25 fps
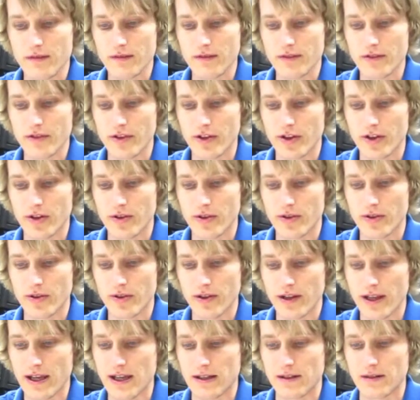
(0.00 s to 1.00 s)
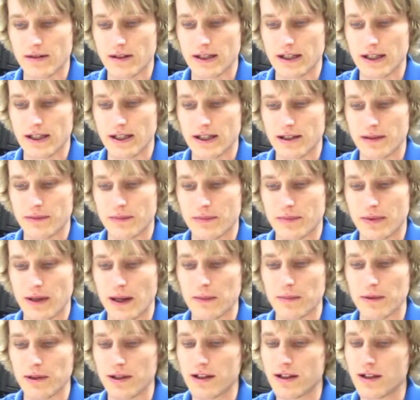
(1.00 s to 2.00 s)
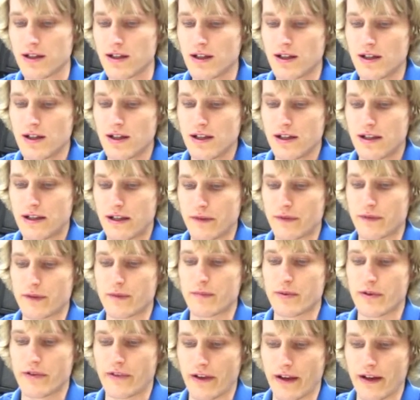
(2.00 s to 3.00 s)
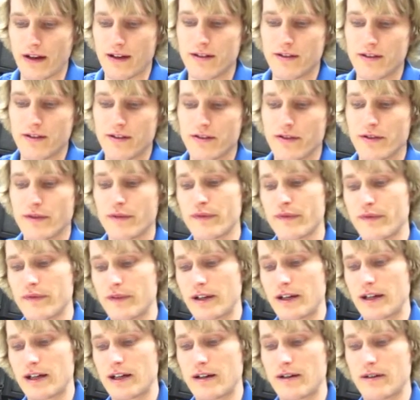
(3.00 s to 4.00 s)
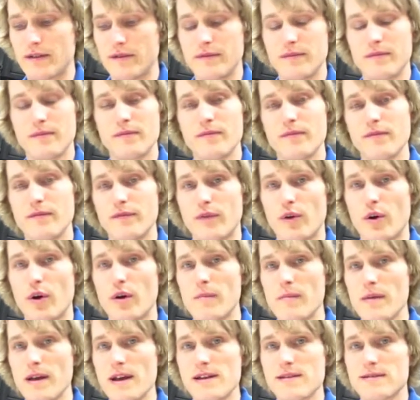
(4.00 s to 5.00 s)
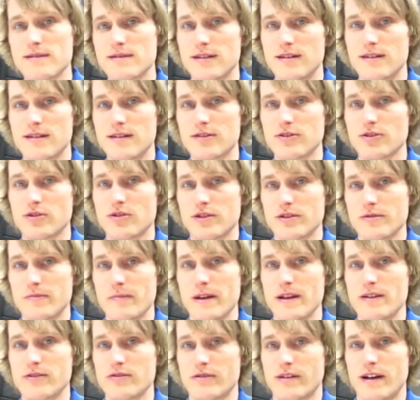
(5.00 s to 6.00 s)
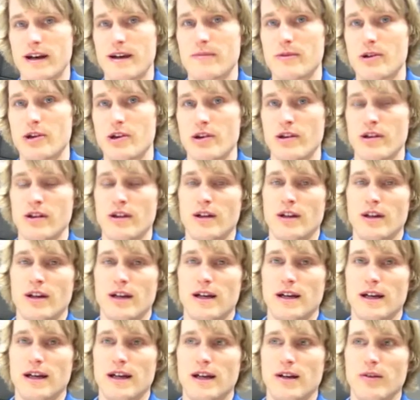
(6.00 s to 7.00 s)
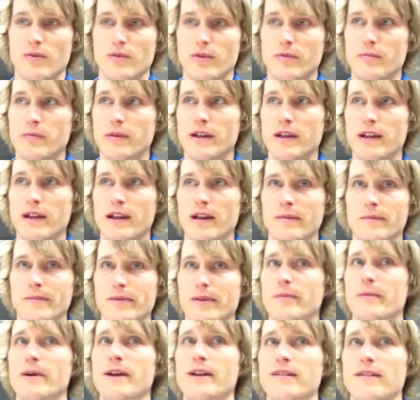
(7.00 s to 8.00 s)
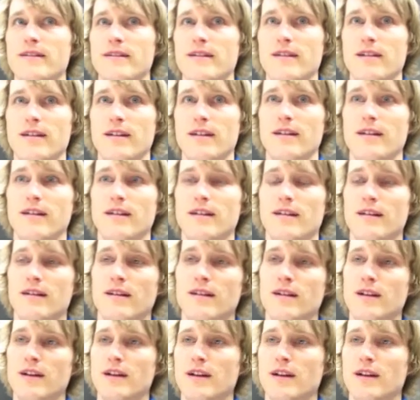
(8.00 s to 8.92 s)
So yeah, probably different percentages of form-based and discourse-based grammar would be implemented in